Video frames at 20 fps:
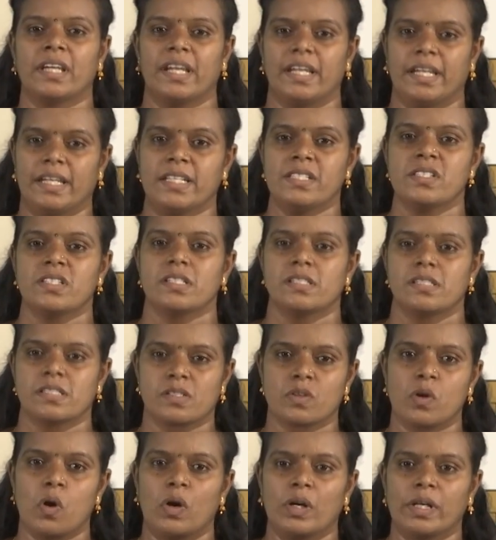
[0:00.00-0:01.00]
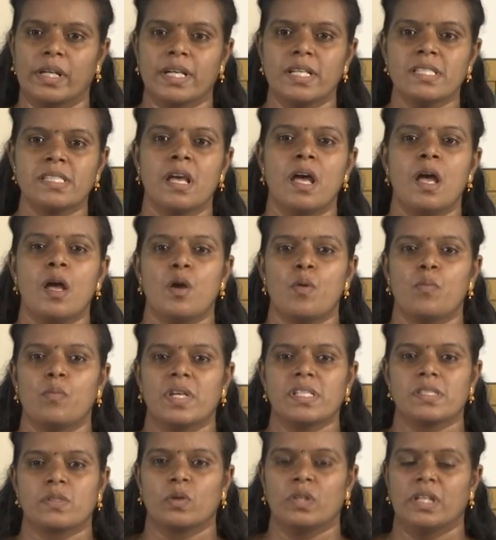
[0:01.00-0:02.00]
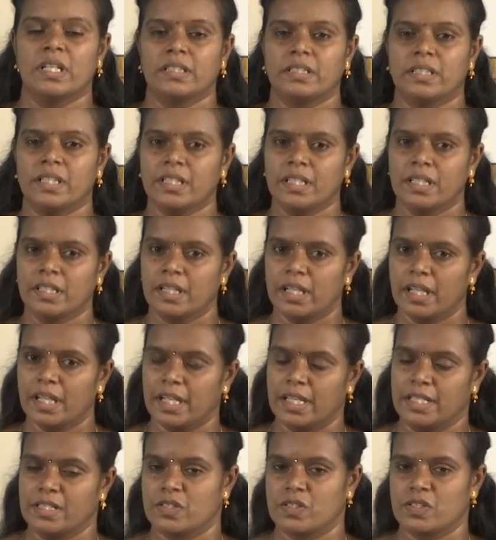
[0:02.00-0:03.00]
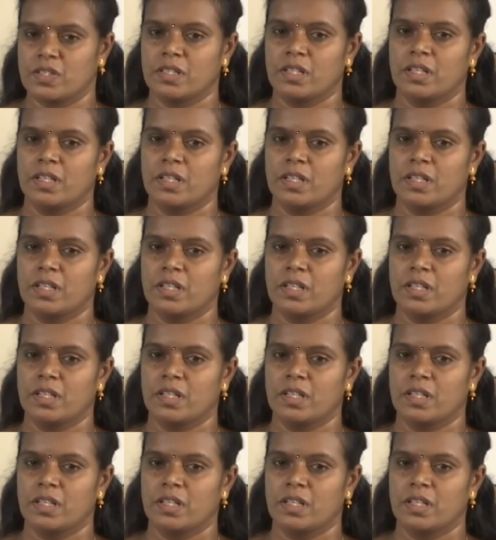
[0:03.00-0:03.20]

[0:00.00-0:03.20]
age is called as Mesolithic age.